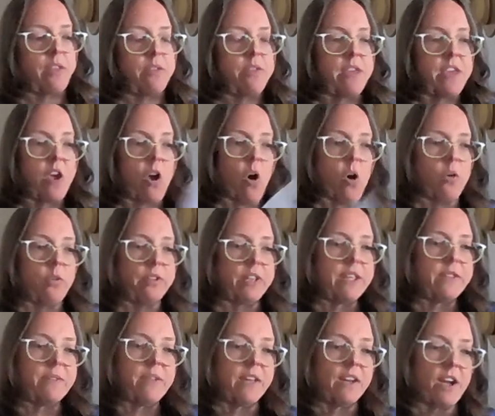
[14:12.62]
the only
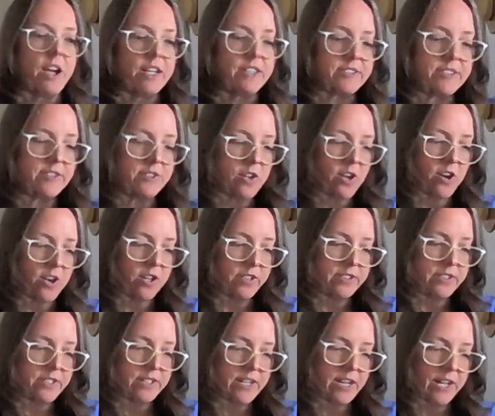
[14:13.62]
thing I saw
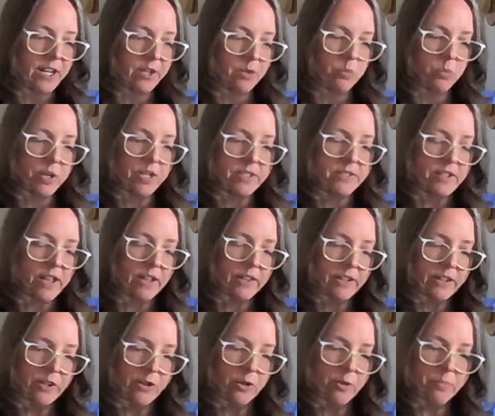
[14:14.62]
today was a
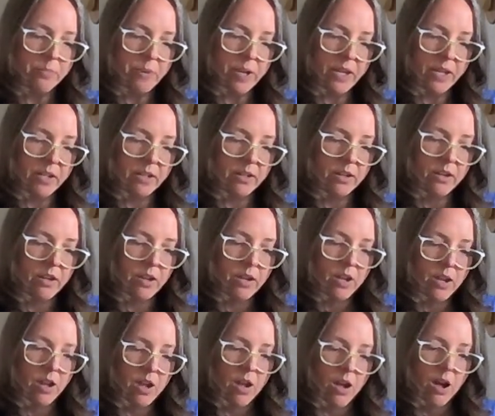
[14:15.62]
little bit
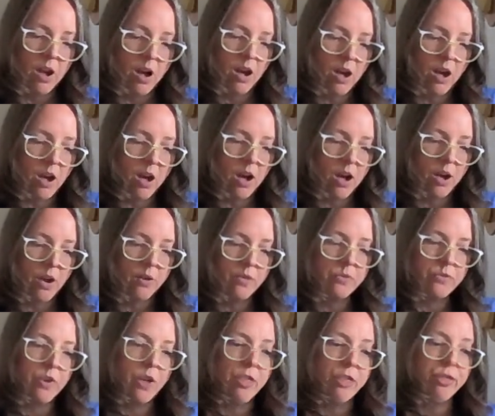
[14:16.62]
of
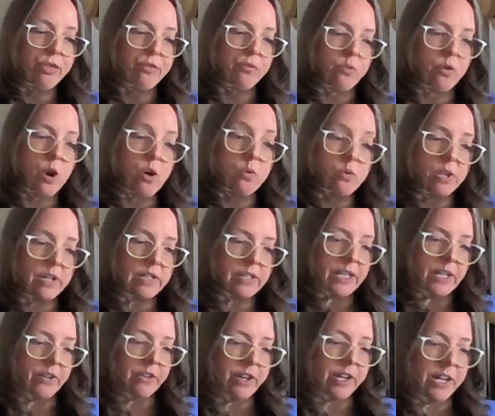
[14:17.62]
throat
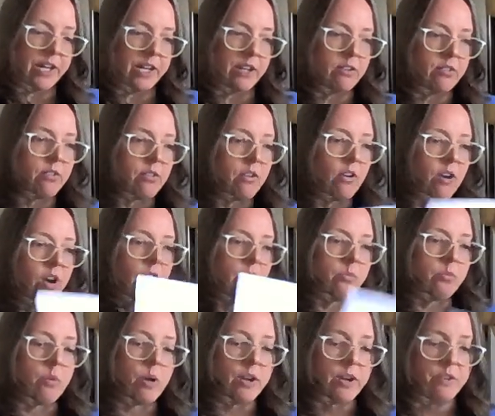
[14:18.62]
clearing on
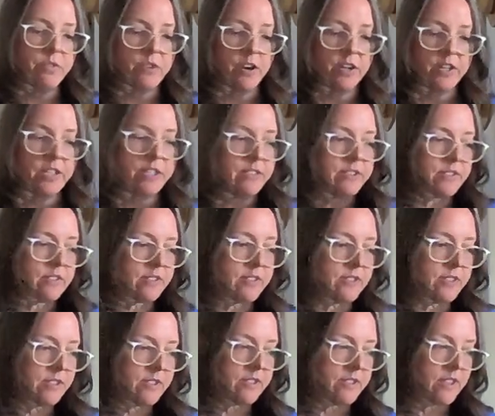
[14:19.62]
one of our
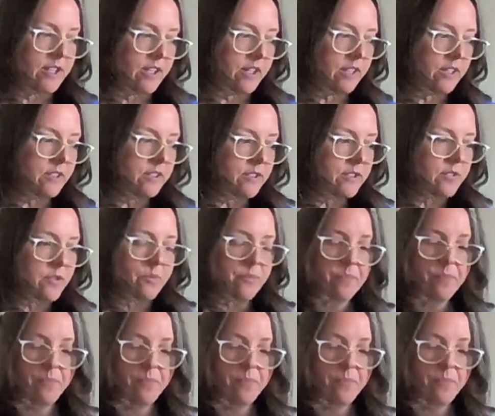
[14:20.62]
consistencies,